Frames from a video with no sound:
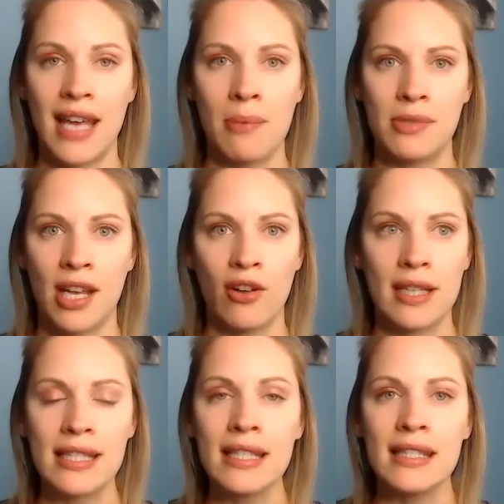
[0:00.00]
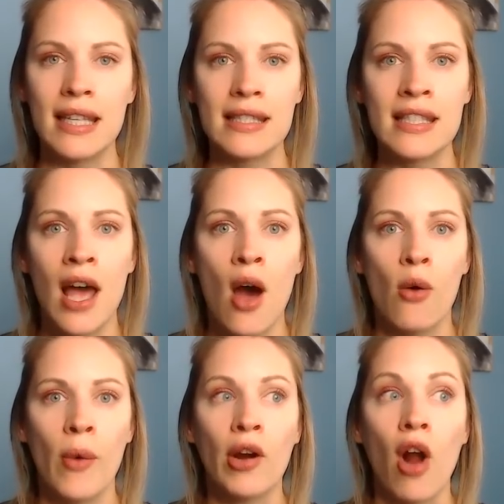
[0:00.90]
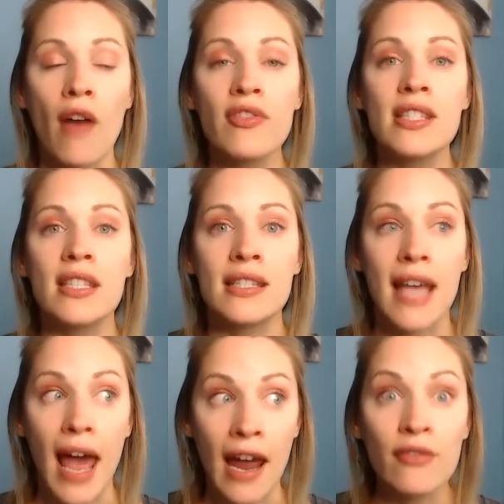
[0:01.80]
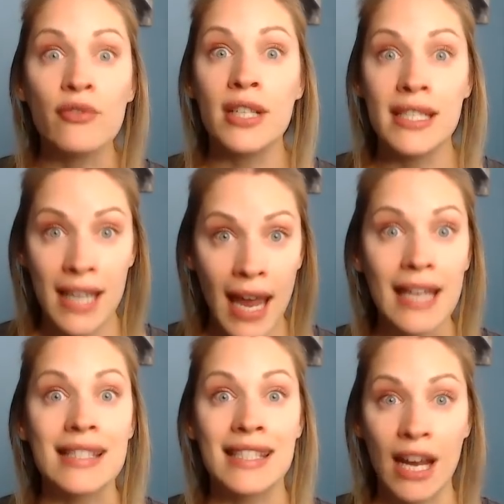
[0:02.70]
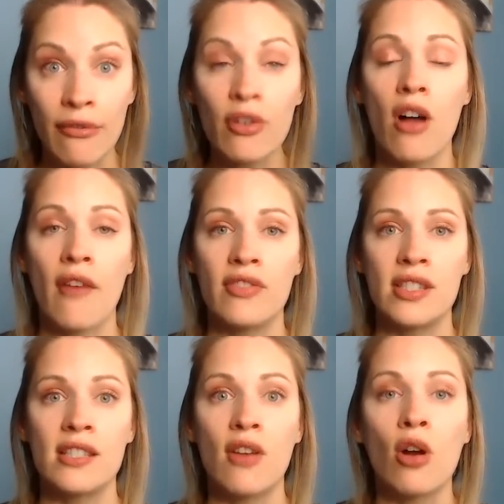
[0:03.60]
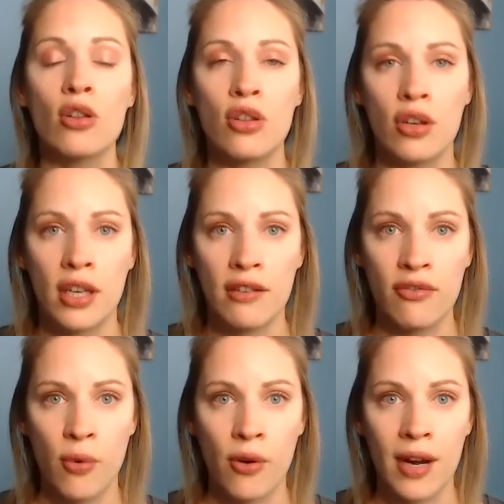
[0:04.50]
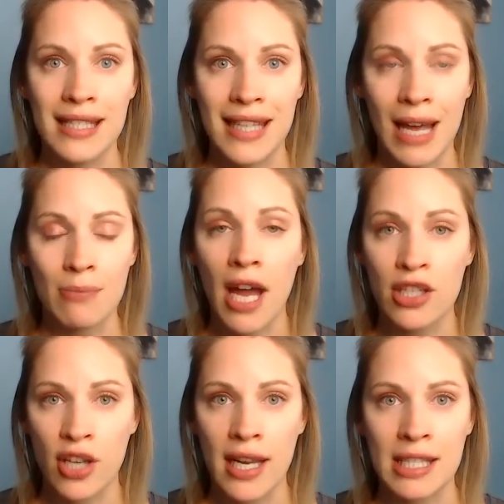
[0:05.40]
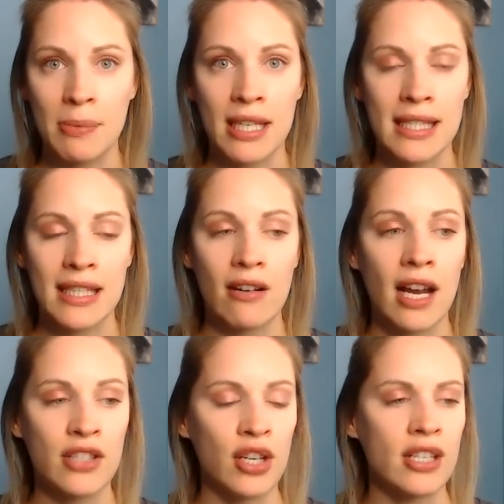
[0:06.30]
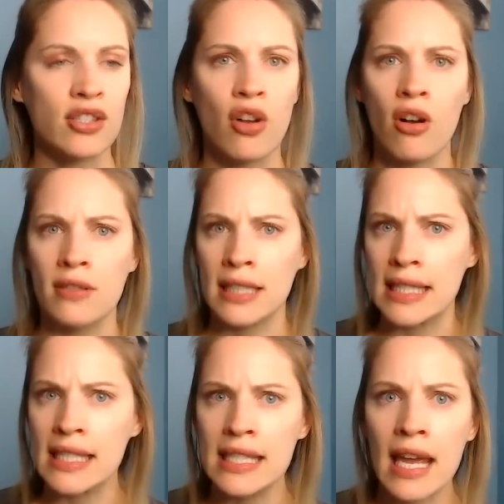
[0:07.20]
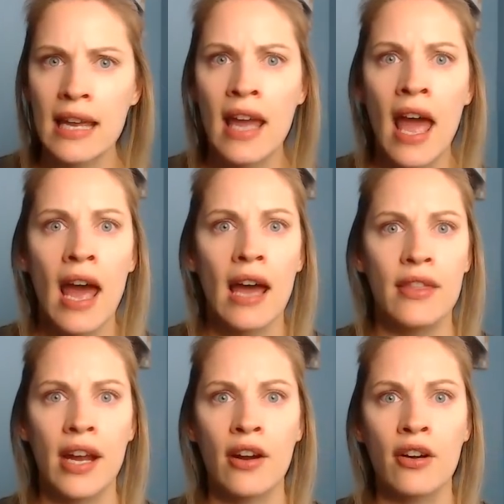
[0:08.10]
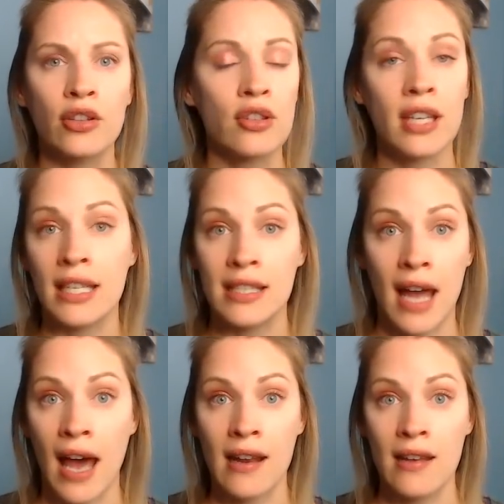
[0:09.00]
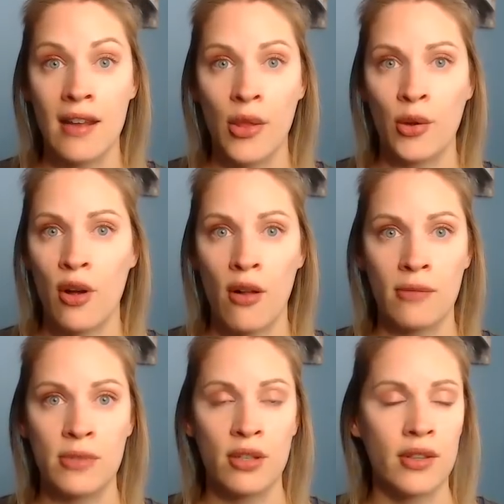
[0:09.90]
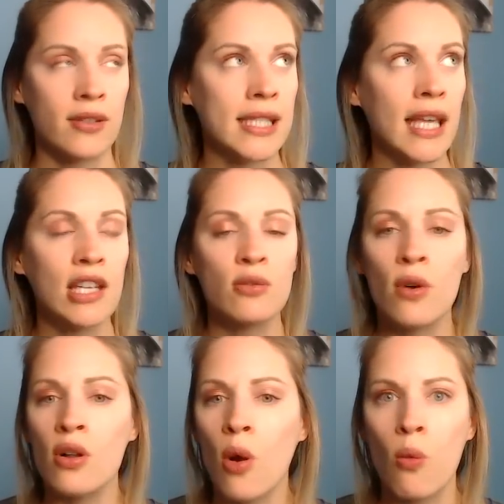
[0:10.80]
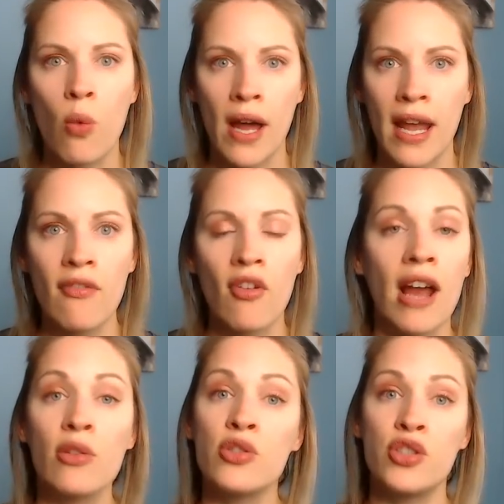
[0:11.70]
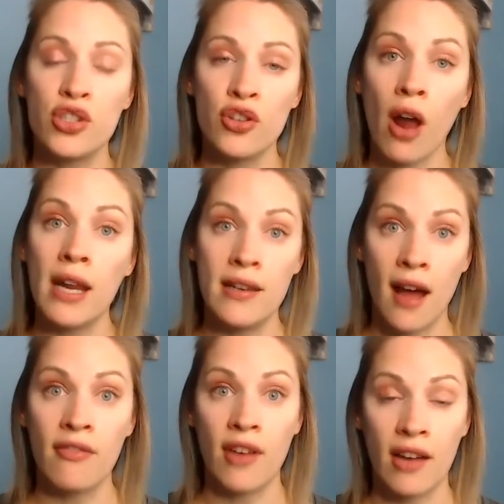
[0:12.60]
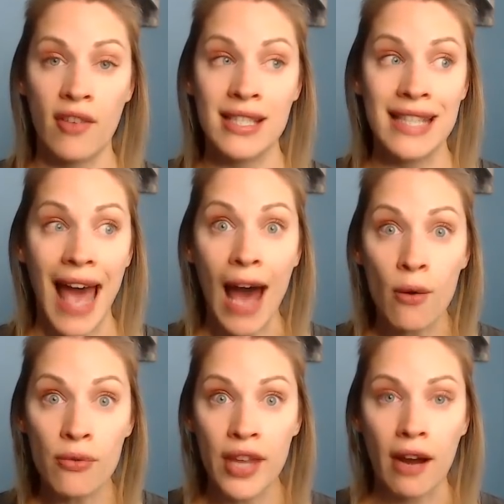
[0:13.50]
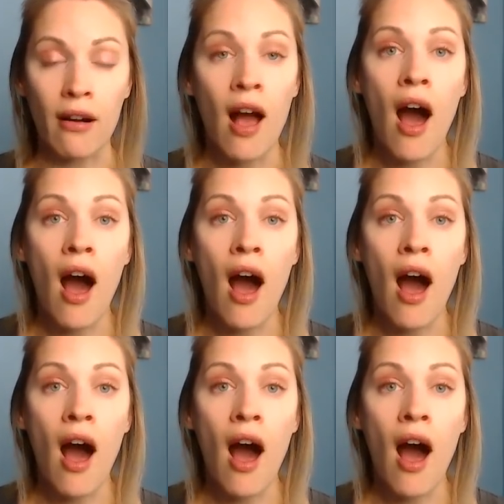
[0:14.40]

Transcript: temp dental assistants, where offices every day, several offices are looking for a temp hygienist because their hygienist called in sick, they're looking to add another column to their schedule, whatever, and there's just not enough of us out there.